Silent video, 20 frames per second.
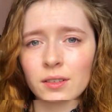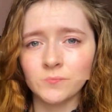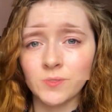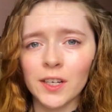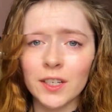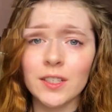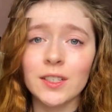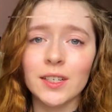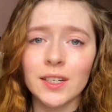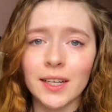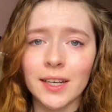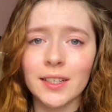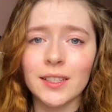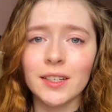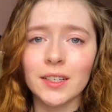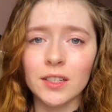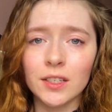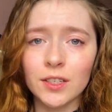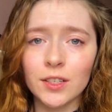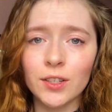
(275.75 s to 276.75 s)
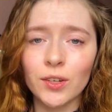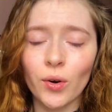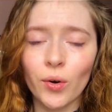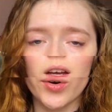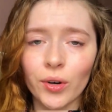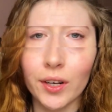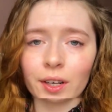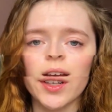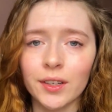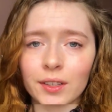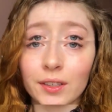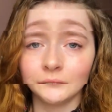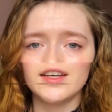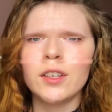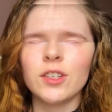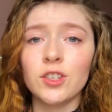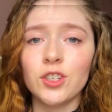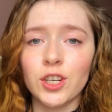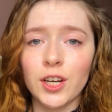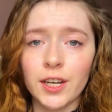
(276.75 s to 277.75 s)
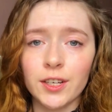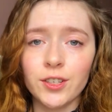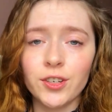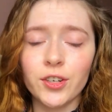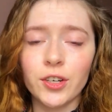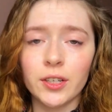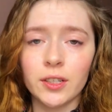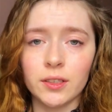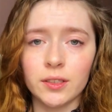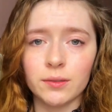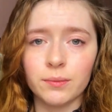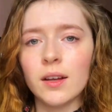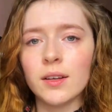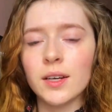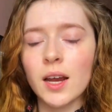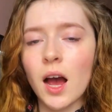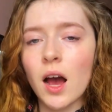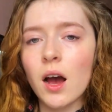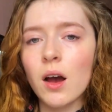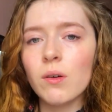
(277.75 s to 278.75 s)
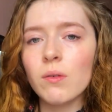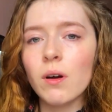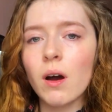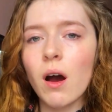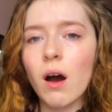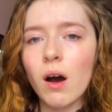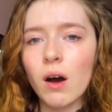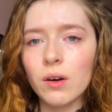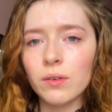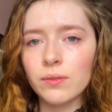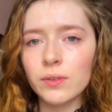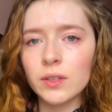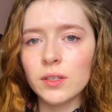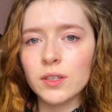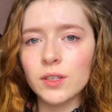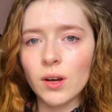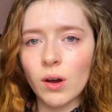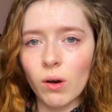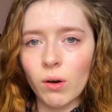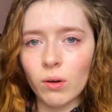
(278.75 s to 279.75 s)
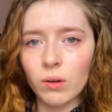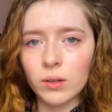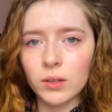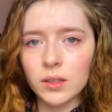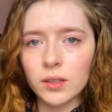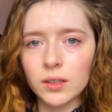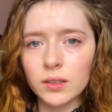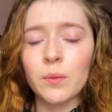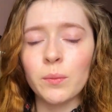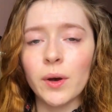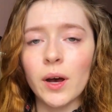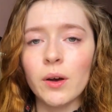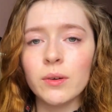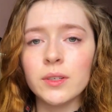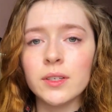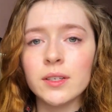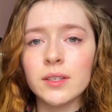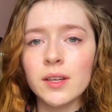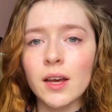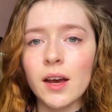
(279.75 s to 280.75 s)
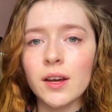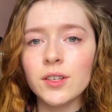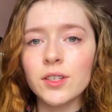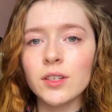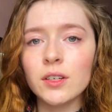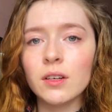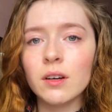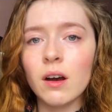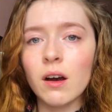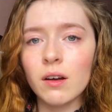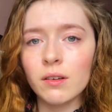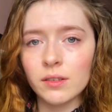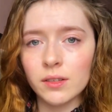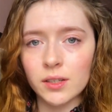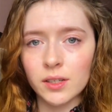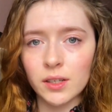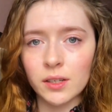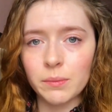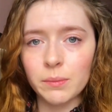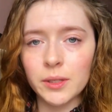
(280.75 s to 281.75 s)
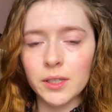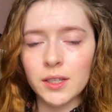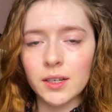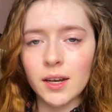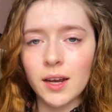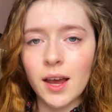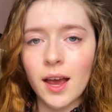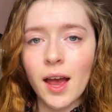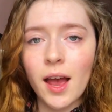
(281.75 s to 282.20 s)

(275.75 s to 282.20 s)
Fascinating story. In general, now often talk about such a concept